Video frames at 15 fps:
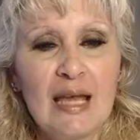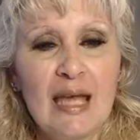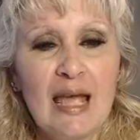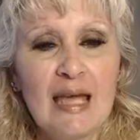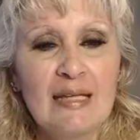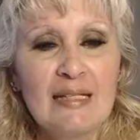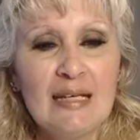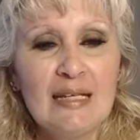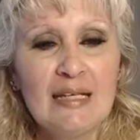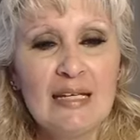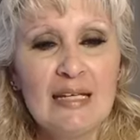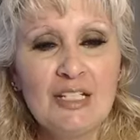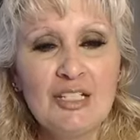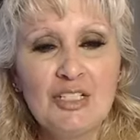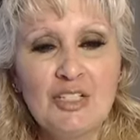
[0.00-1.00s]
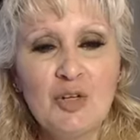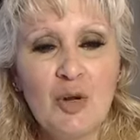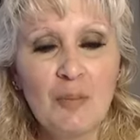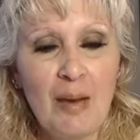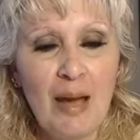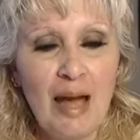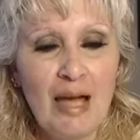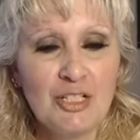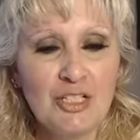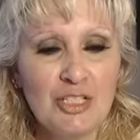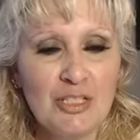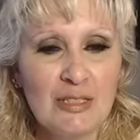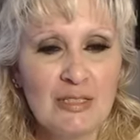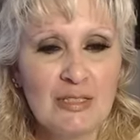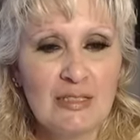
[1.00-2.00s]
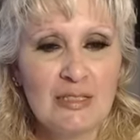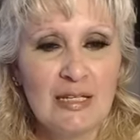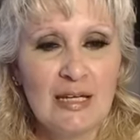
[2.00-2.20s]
and it is your passion,